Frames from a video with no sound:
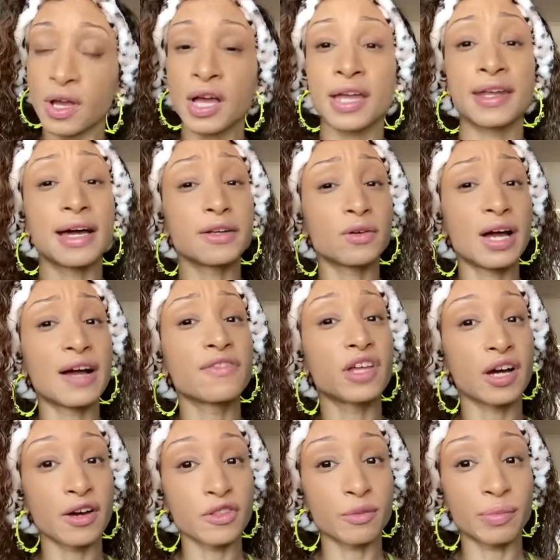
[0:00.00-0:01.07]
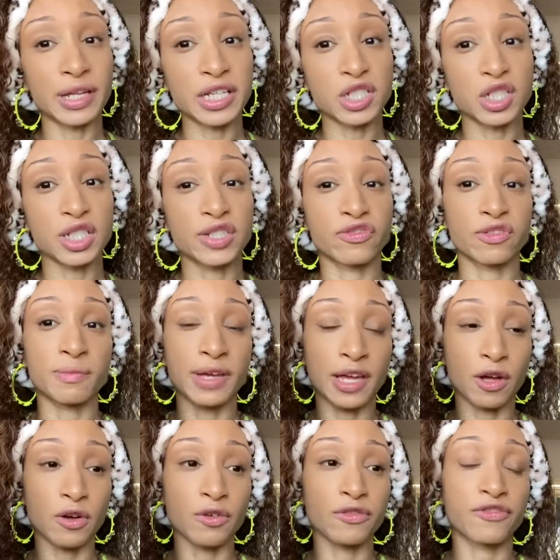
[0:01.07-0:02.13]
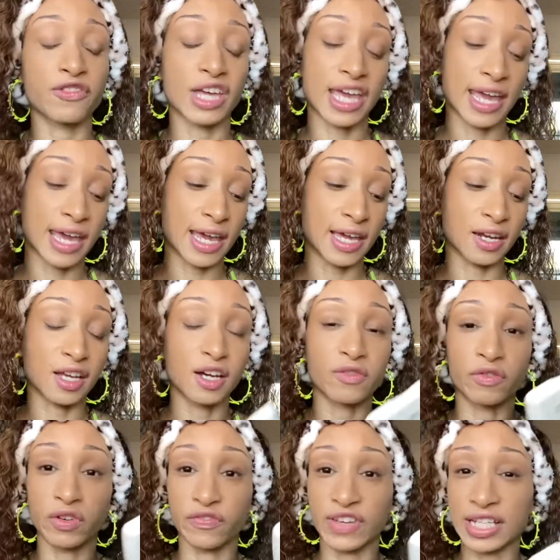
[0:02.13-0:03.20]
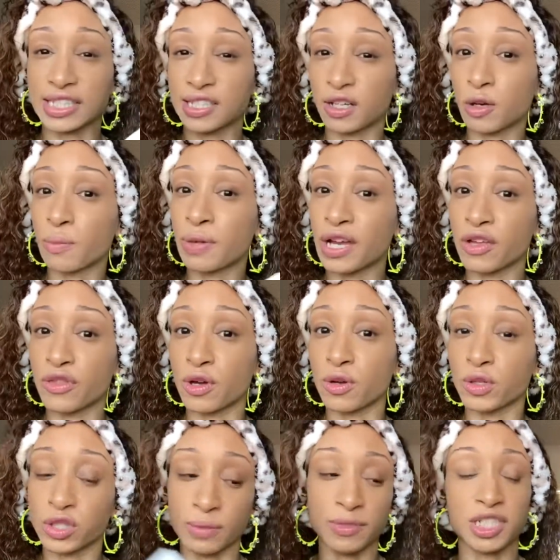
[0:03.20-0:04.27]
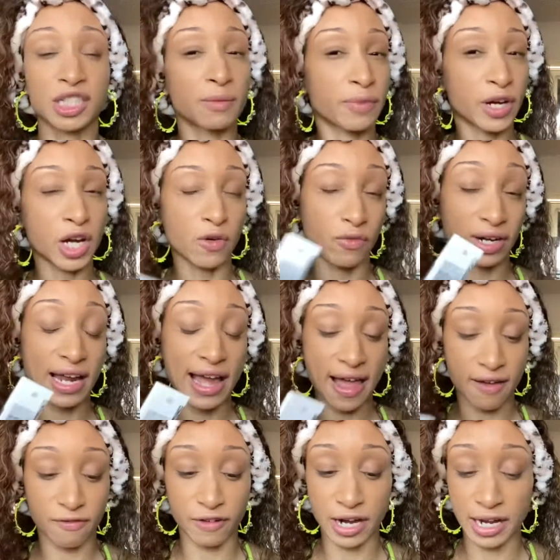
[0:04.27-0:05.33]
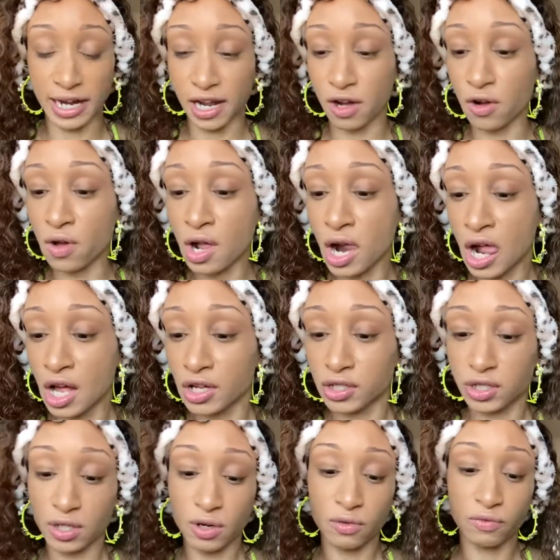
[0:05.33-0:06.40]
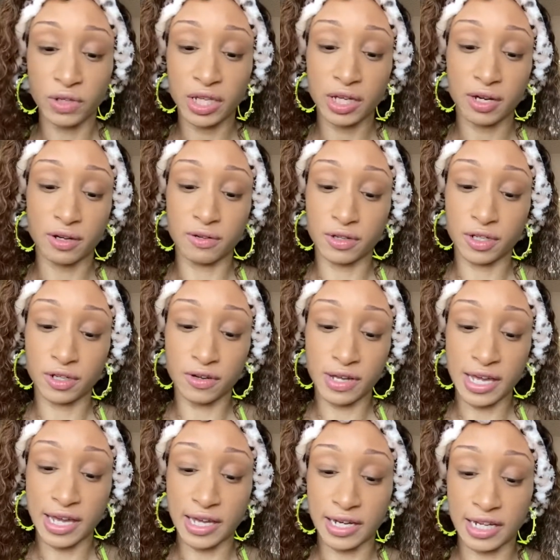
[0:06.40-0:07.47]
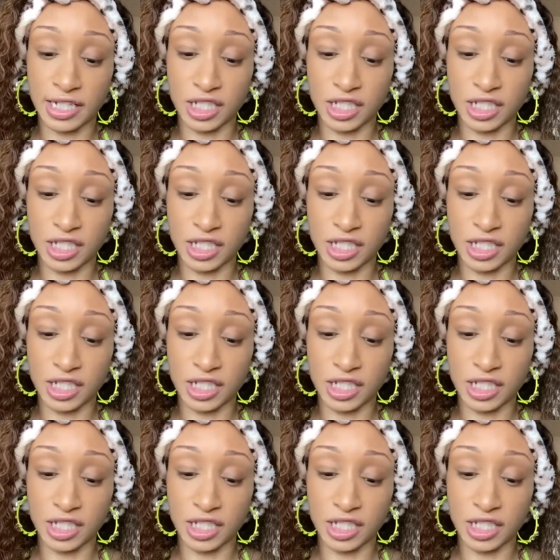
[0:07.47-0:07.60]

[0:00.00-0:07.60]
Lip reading: Now, I don't have the other blushes from e.l.f. and Cover FX to compare those. I'm just comparing what I have right now. So we are going to go ahead and